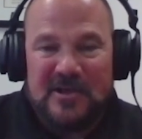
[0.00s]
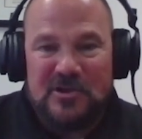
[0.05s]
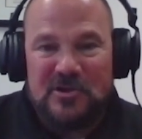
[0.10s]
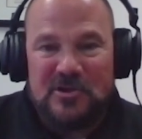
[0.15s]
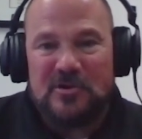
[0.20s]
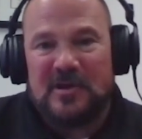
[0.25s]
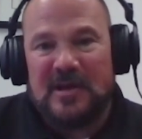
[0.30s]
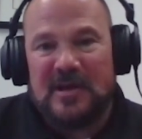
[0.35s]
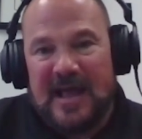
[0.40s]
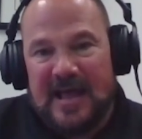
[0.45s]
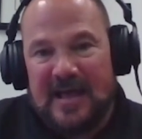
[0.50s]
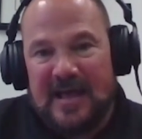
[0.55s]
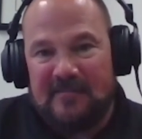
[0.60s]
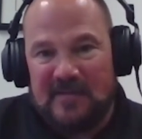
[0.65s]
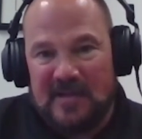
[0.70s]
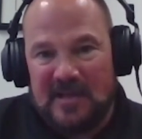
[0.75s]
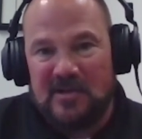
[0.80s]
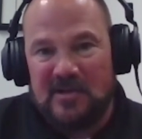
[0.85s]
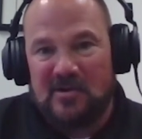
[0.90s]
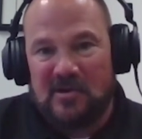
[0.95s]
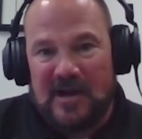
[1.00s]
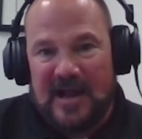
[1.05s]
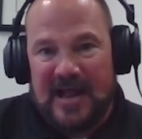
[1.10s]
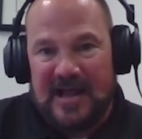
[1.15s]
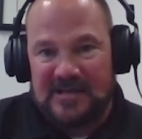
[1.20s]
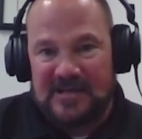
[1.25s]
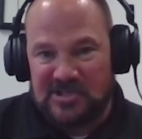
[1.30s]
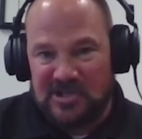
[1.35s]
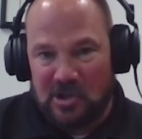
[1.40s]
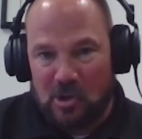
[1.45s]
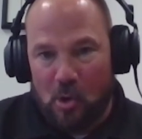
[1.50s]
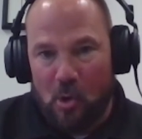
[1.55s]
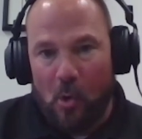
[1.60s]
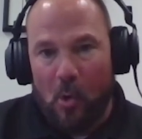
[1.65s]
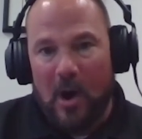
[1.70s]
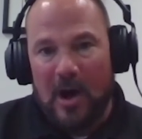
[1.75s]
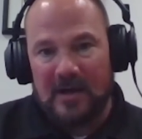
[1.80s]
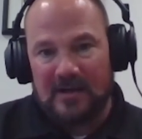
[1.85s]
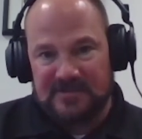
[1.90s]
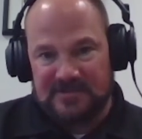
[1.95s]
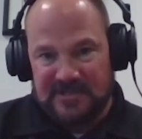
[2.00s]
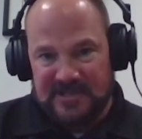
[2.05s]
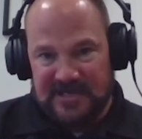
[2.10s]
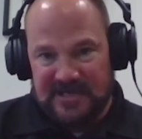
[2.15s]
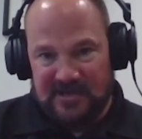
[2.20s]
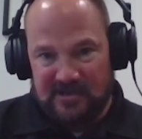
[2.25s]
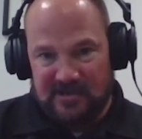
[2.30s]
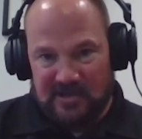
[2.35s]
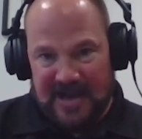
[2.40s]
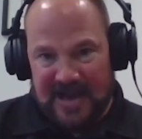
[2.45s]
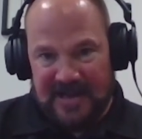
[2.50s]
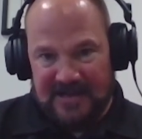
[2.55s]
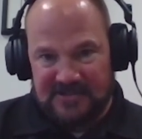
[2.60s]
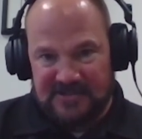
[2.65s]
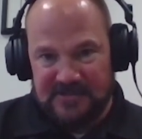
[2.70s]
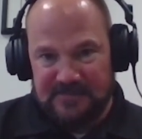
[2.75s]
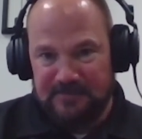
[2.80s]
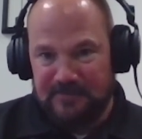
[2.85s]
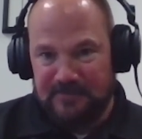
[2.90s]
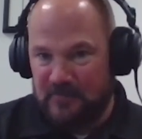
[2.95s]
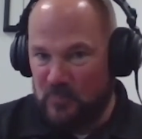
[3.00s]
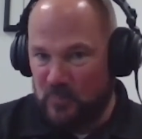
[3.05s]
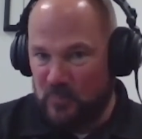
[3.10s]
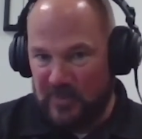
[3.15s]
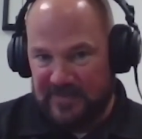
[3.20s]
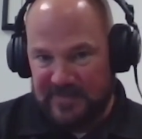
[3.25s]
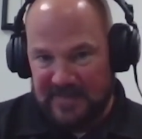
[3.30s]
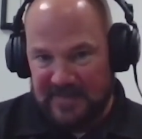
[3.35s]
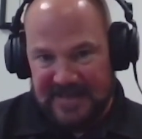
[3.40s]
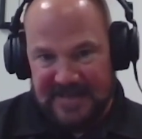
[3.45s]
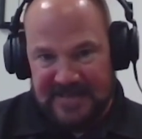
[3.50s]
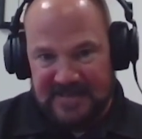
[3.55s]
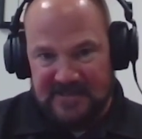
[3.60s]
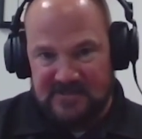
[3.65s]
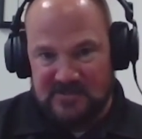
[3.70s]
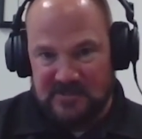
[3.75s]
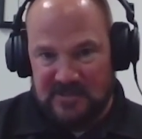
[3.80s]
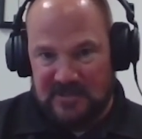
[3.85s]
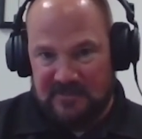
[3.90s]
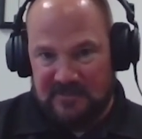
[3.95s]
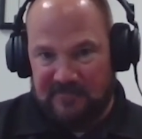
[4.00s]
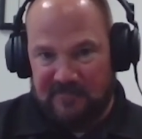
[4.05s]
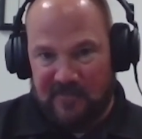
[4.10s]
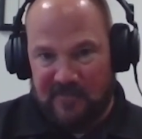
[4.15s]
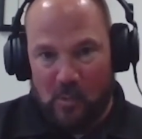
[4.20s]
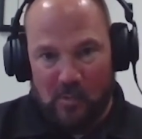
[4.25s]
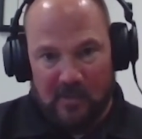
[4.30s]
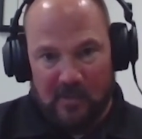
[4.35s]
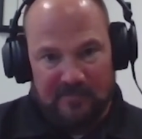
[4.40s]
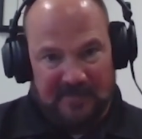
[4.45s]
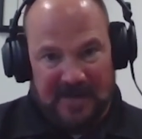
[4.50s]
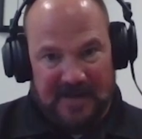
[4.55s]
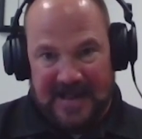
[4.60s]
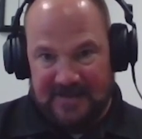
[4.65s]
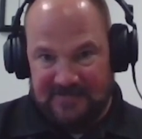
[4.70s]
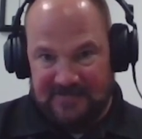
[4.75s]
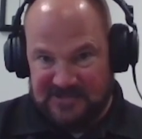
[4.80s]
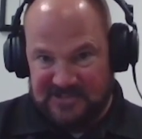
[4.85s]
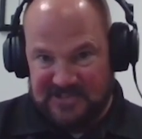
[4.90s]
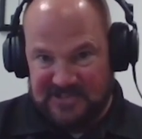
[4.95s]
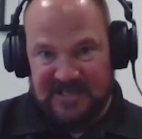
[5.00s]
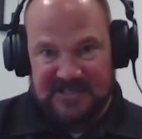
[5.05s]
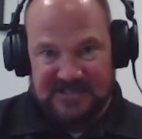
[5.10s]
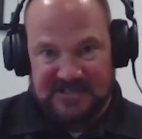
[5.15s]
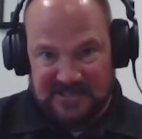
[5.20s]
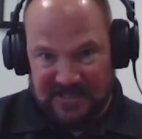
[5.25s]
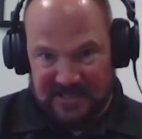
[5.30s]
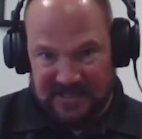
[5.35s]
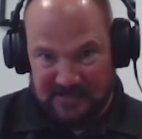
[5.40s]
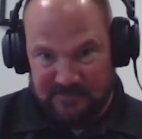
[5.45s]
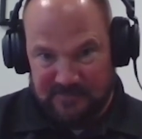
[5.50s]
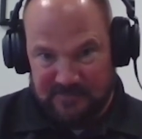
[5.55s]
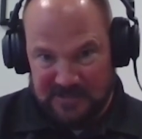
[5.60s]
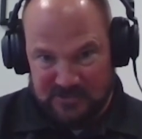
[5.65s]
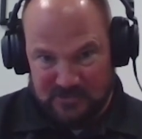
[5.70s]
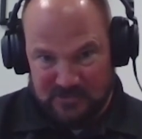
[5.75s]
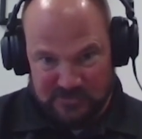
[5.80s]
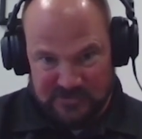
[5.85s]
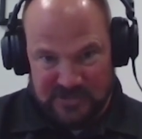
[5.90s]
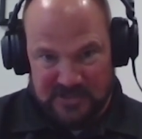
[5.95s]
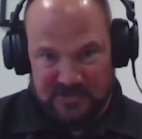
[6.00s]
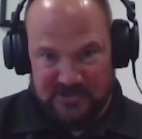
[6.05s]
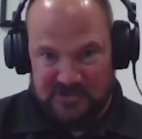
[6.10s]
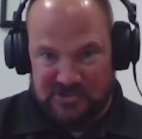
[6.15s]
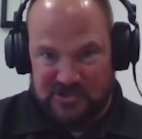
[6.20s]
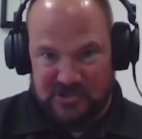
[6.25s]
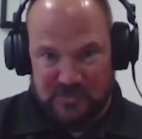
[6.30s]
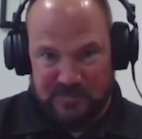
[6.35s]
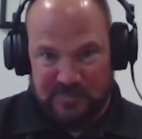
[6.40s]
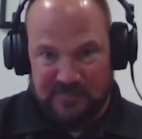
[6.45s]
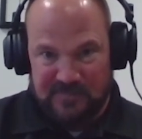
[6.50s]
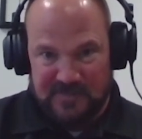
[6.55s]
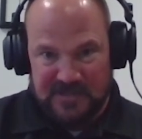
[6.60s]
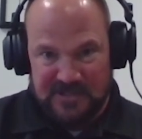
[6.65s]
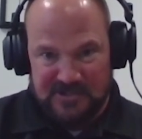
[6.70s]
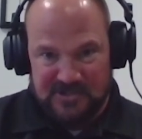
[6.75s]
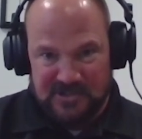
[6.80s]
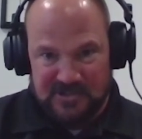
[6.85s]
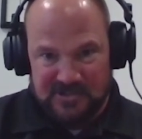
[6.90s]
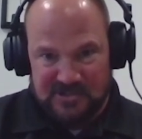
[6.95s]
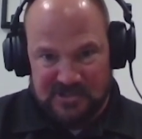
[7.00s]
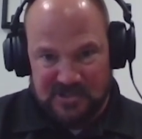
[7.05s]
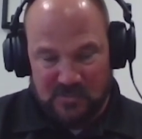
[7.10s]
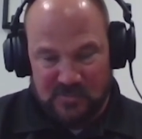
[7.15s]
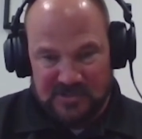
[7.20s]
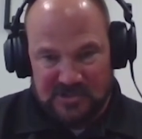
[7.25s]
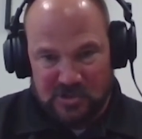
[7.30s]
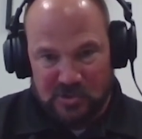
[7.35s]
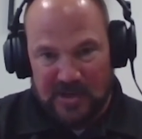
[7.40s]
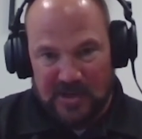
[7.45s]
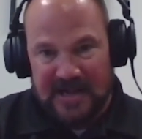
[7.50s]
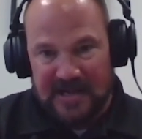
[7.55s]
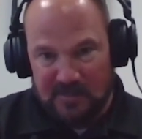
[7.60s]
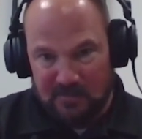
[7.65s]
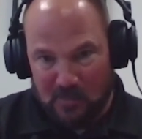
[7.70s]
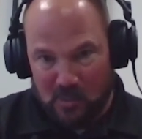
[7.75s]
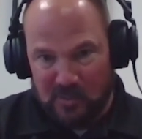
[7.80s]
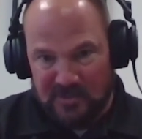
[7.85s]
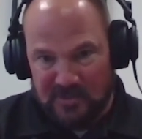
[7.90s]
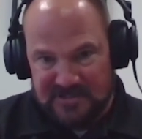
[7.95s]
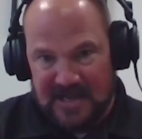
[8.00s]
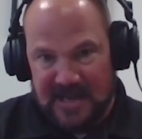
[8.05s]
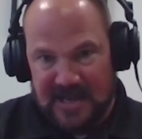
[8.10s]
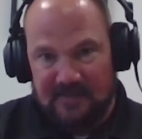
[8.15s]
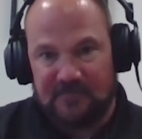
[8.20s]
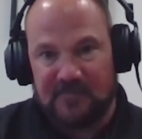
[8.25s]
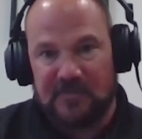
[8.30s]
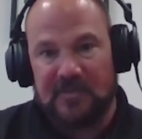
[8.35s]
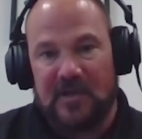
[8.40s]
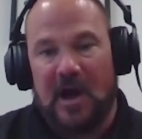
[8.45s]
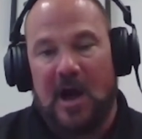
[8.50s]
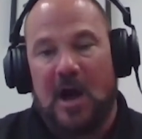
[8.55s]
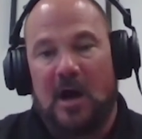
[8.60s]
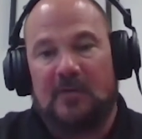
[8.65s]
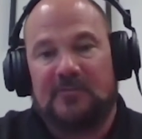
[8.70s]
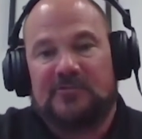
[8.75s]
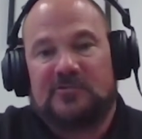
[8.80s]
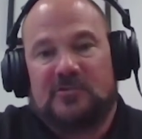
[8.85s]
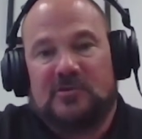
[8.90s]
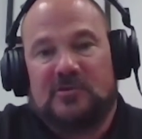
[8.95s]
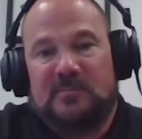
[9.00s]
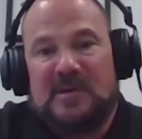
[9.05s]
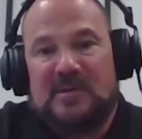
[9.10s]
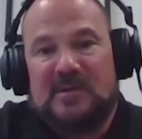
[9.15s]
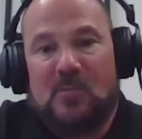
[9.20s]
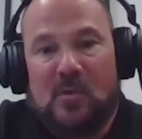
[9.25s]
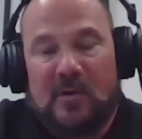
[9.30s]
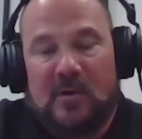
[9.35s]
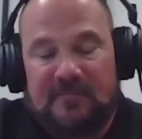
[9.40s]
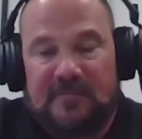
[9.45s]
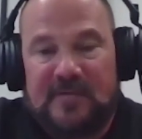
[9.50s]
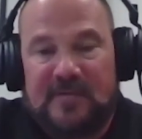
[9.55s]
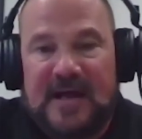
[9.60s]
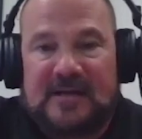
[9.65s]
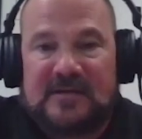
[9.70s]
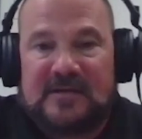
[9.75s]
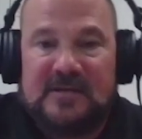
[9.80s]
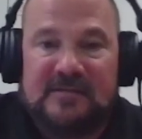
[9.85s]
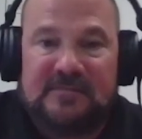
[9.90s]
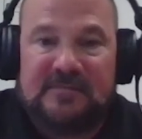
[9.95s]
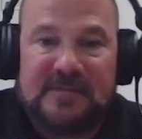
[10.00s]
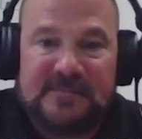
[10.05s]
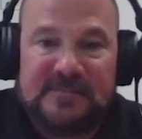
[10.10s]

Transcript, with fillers: you can have interaction, quality interaction with easily four, five, six individuals under supervision. So it's created more time for the officer to be more effective.